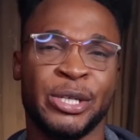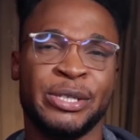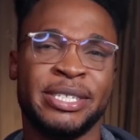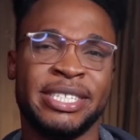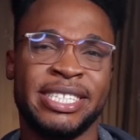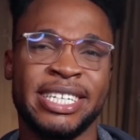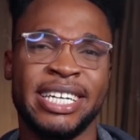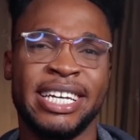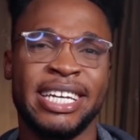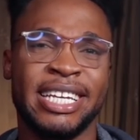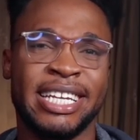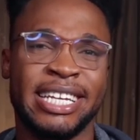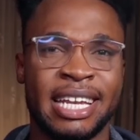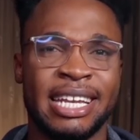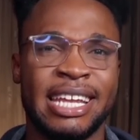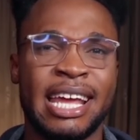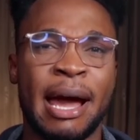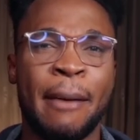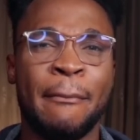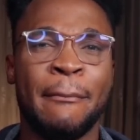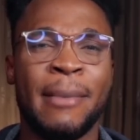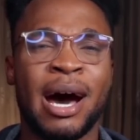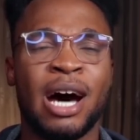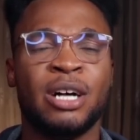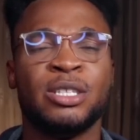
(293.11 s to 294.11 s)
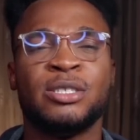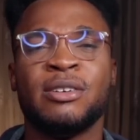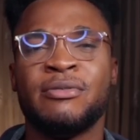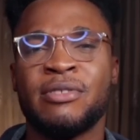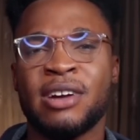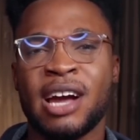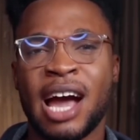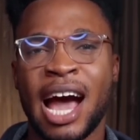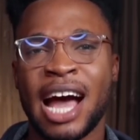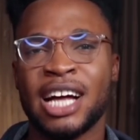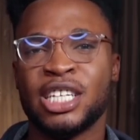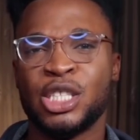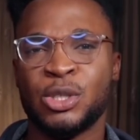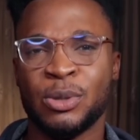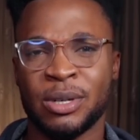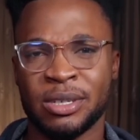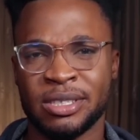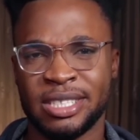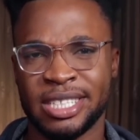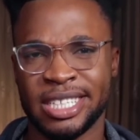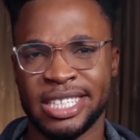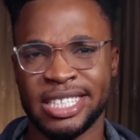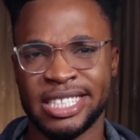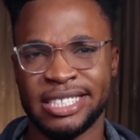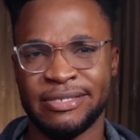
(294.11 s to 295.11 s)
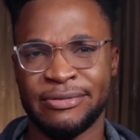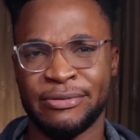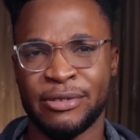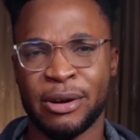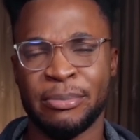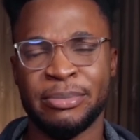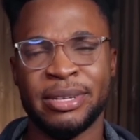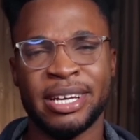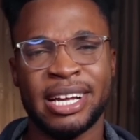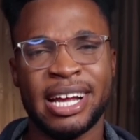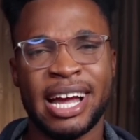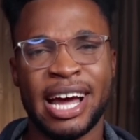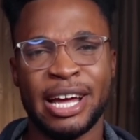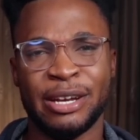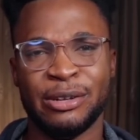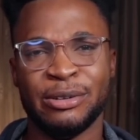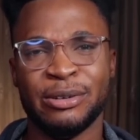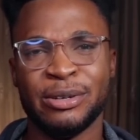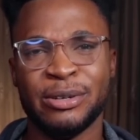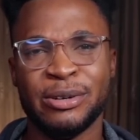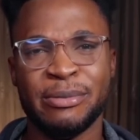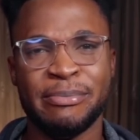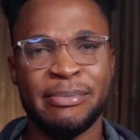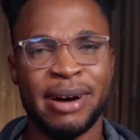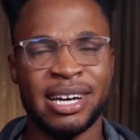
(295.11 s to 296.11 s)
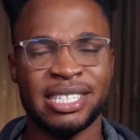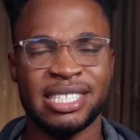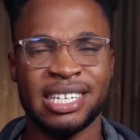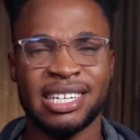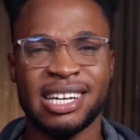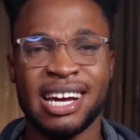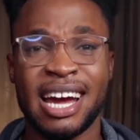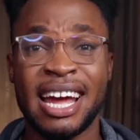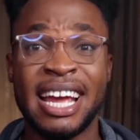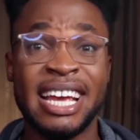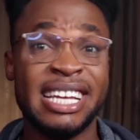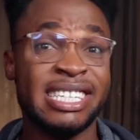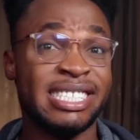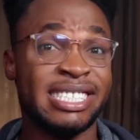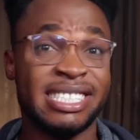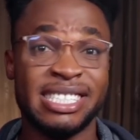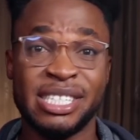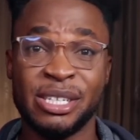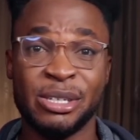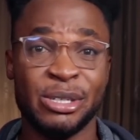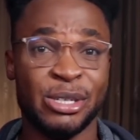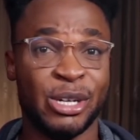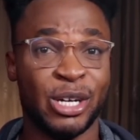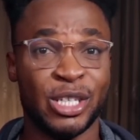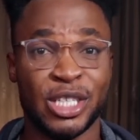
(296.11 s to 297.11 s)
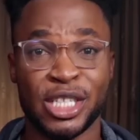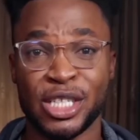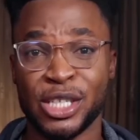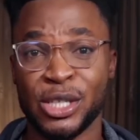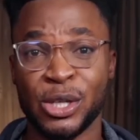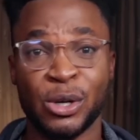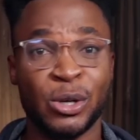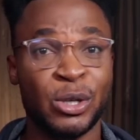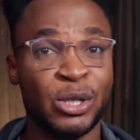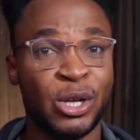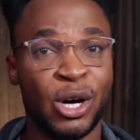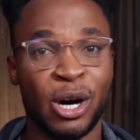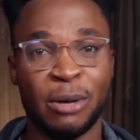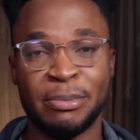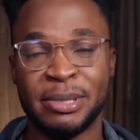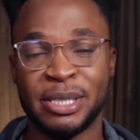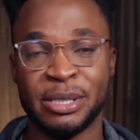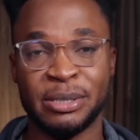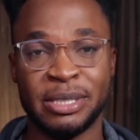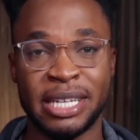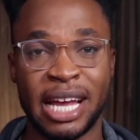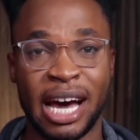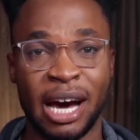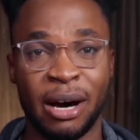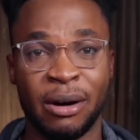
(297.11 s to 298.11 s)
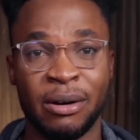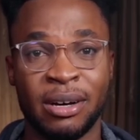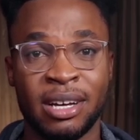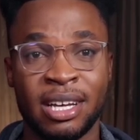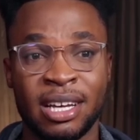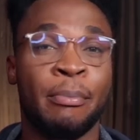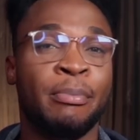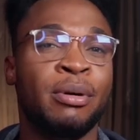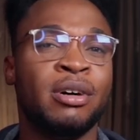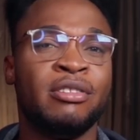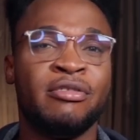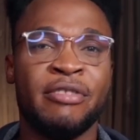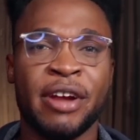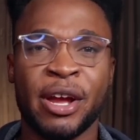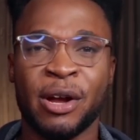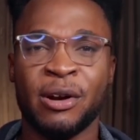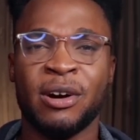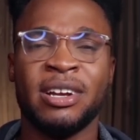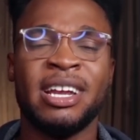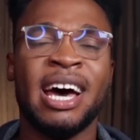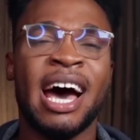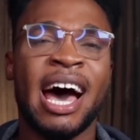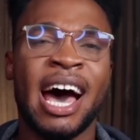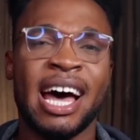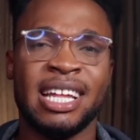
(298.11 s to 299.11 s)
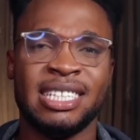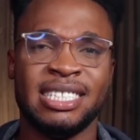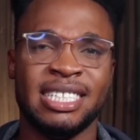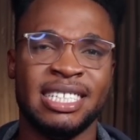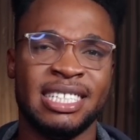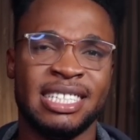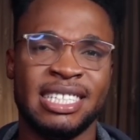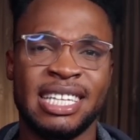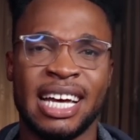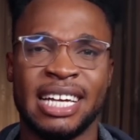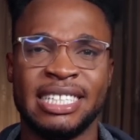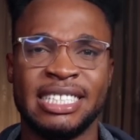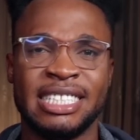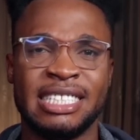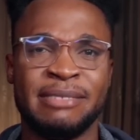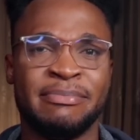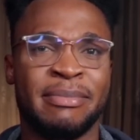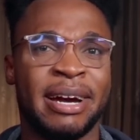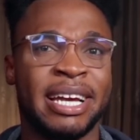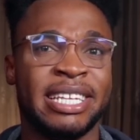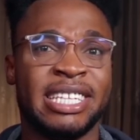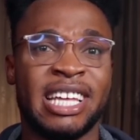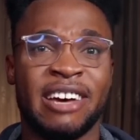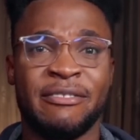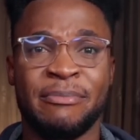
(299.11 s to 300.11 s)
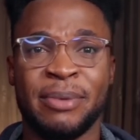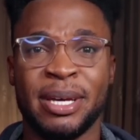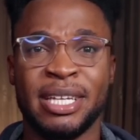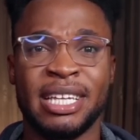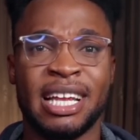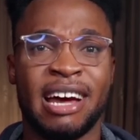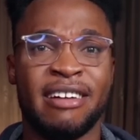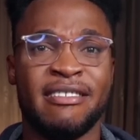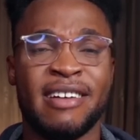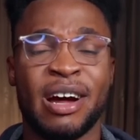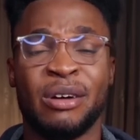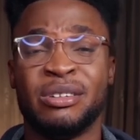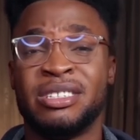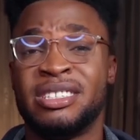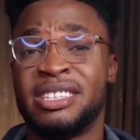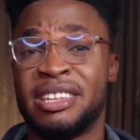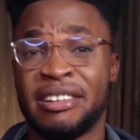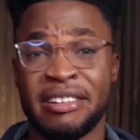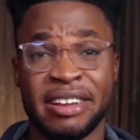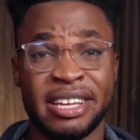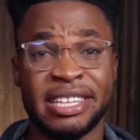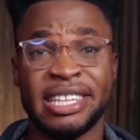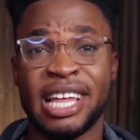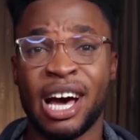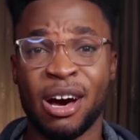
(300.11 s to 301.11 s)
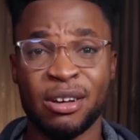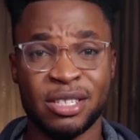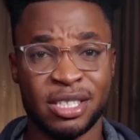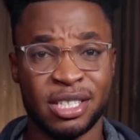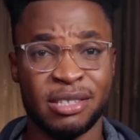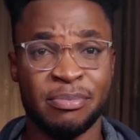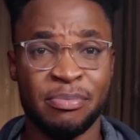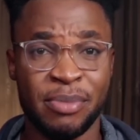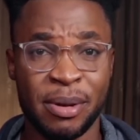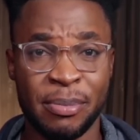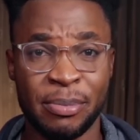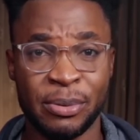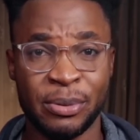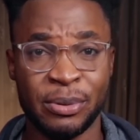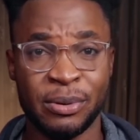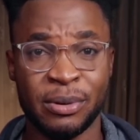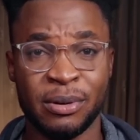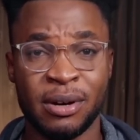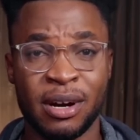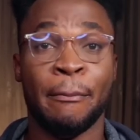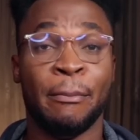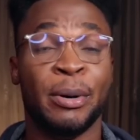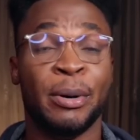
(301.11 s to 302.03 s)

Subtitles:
You see, the amount of casualties from the Kanungu massacre is still not known up to now, but record had it that it might have been around 3,000 people.